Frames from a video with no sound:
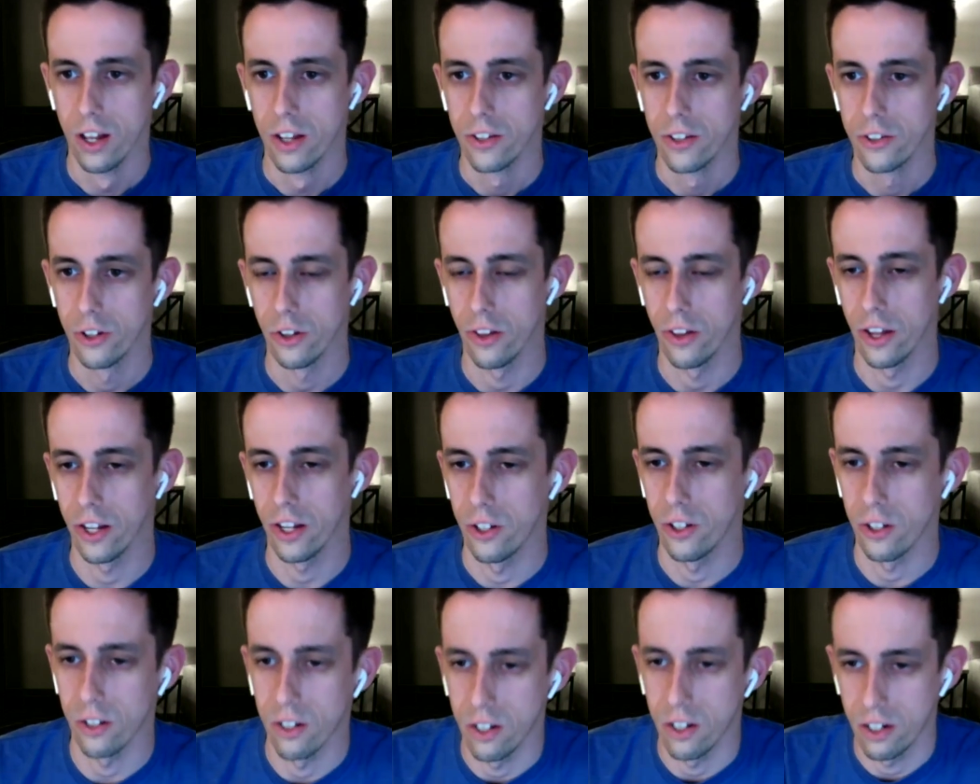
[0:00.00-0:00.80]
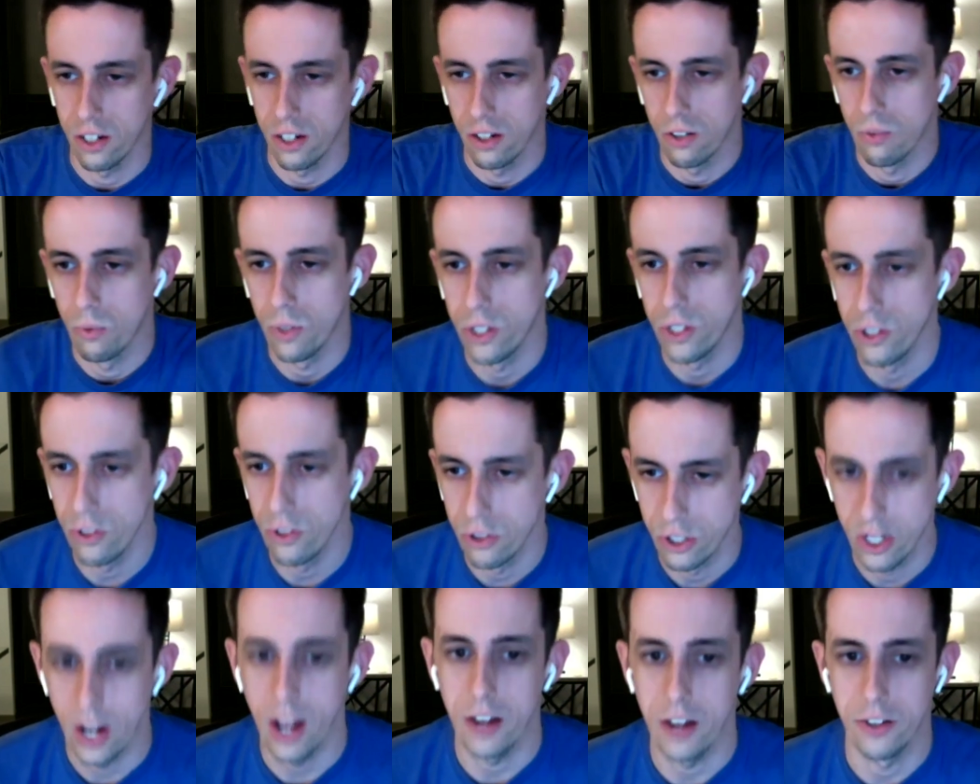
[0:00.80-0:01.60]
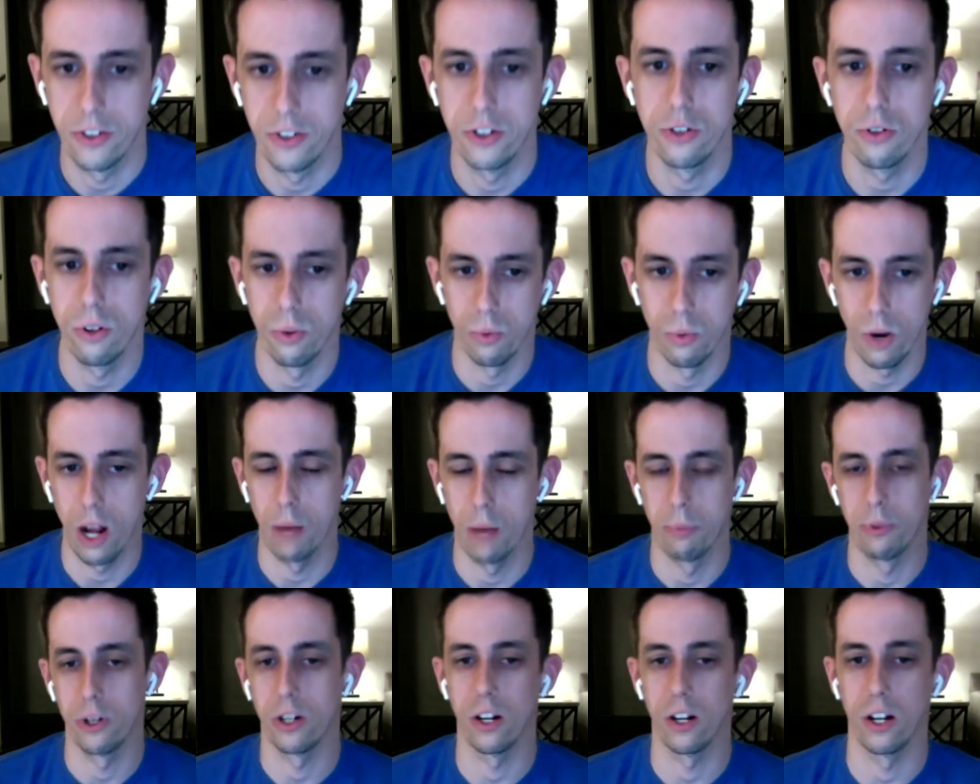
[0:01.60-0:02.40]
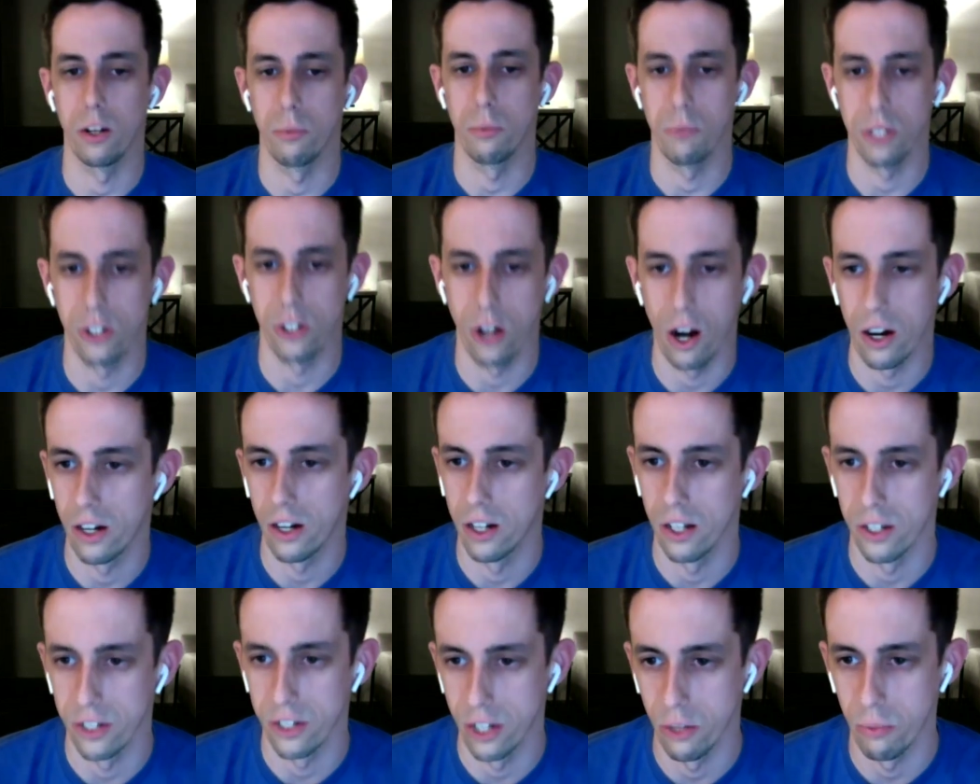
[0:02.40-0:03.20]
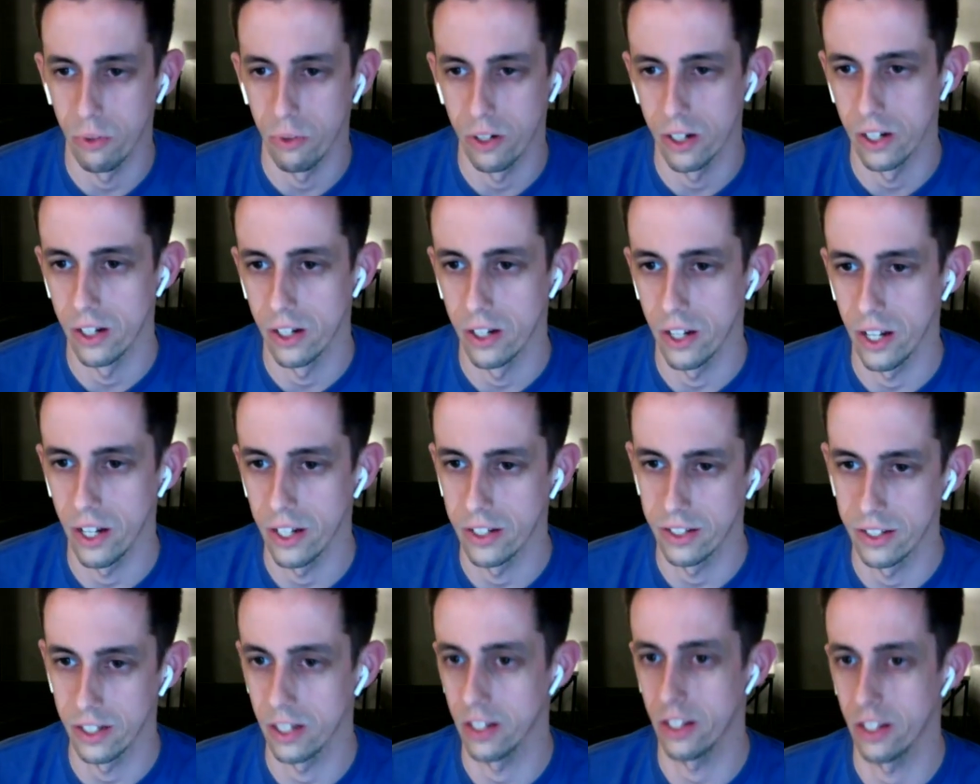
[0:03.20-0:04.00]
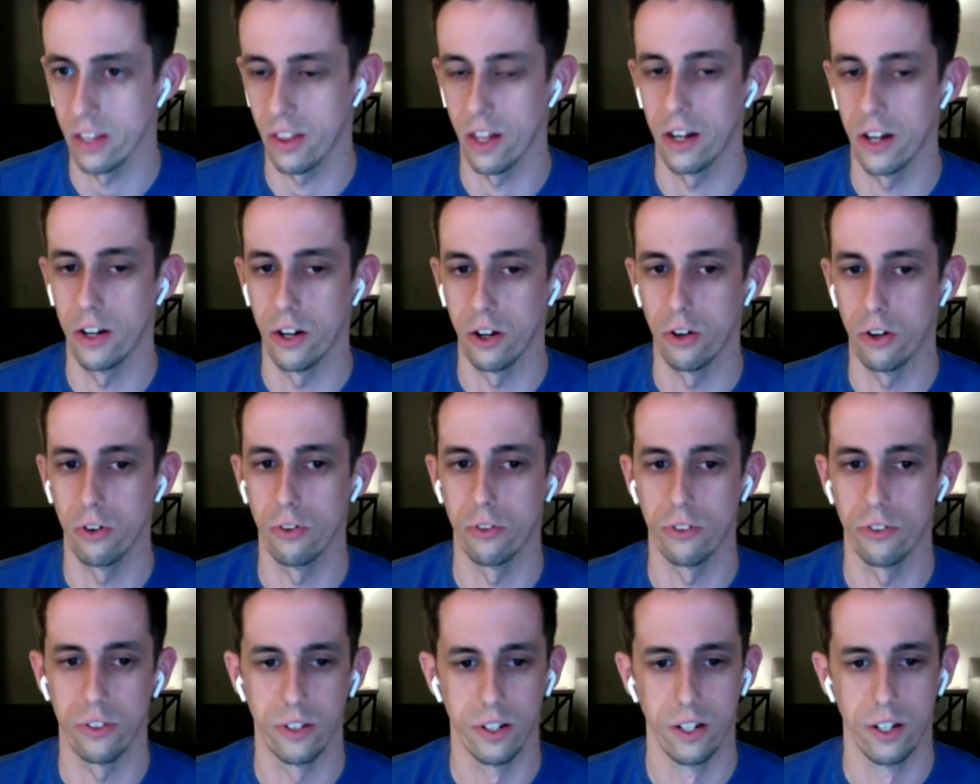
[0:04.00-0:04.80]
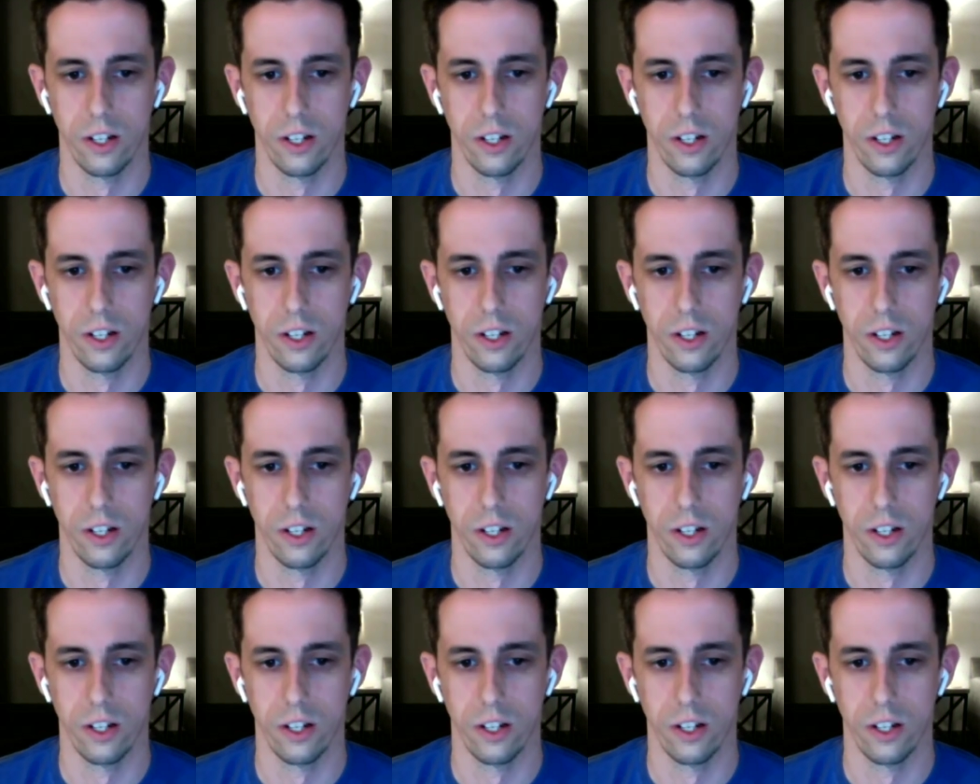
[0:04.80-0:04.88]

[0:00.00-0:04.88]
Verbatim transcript: So like when you chat to a rep, you're going to be talking to someone instantly that knows